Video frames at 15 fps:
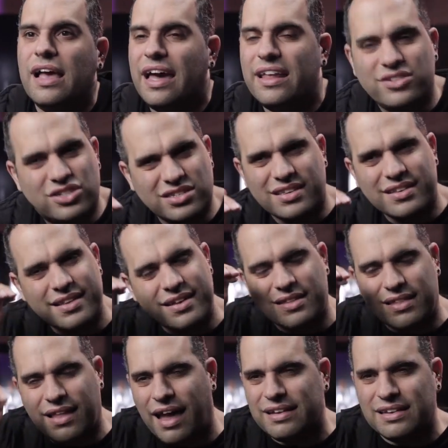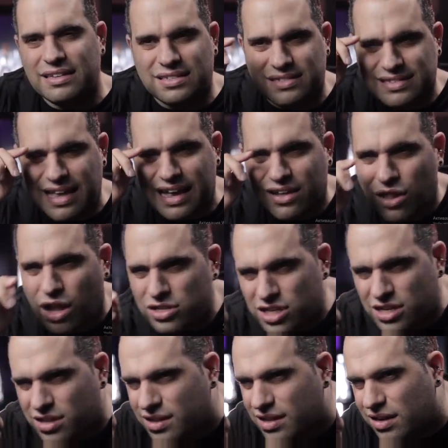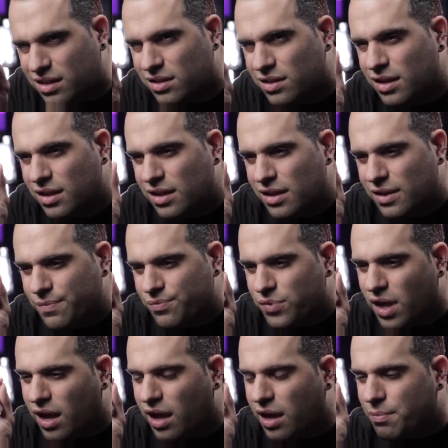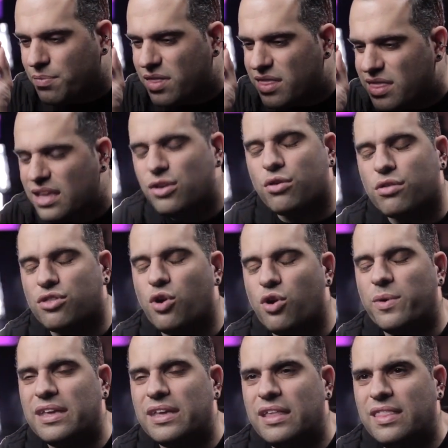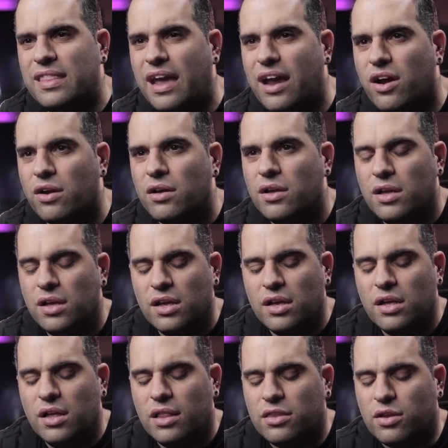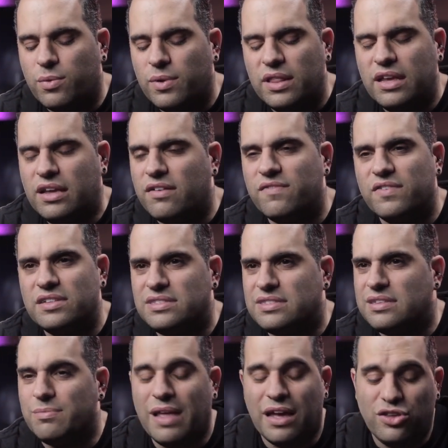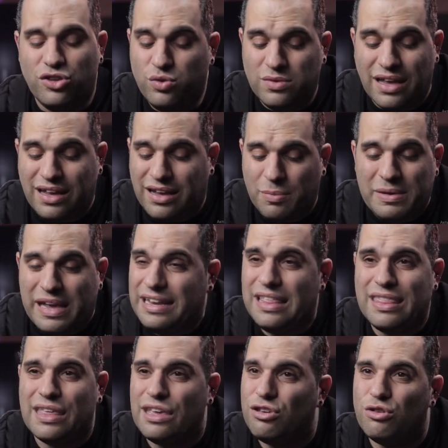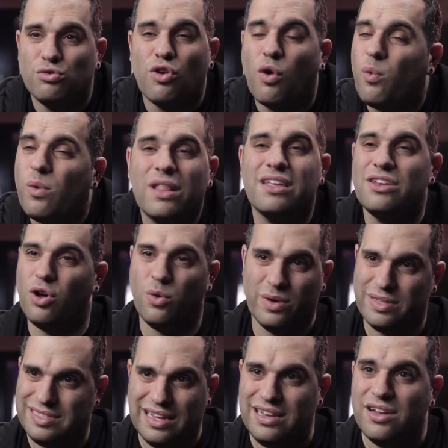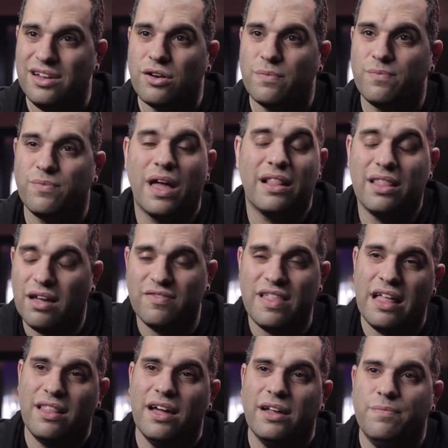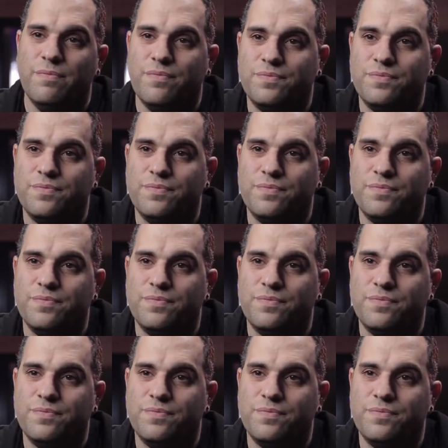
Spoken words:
and it's just a little line, it's a psychological little thing you're throwing in there to really convince them that it could be anything. You don't really know what's in here. I love that line.